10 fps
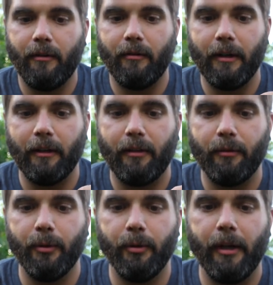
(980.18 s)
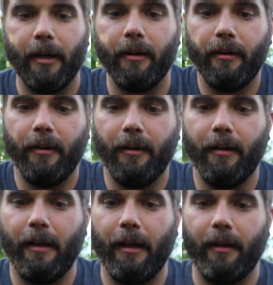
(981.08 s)
right through there
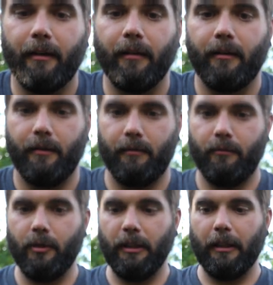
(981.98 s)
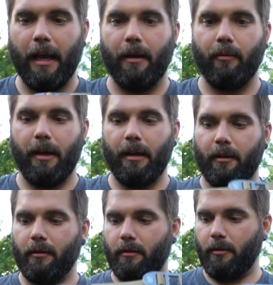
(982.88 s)
and really
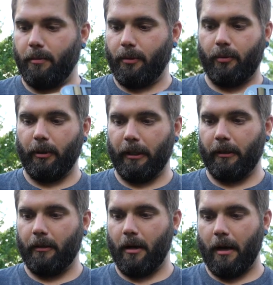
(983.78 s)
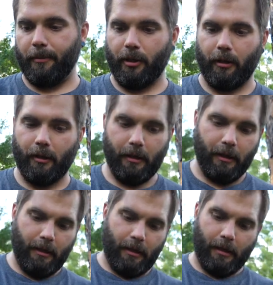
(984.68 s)
lightweight, super sweet option.
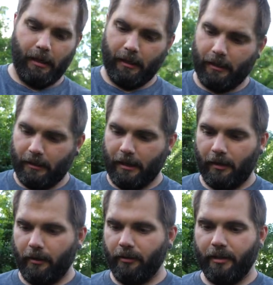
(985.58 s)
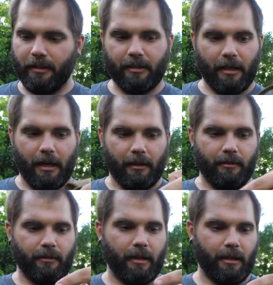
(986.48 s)
And down on this side,
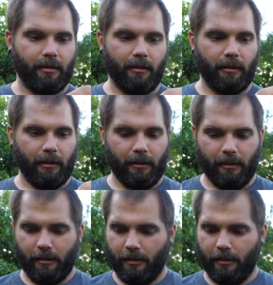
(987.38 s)
there's actually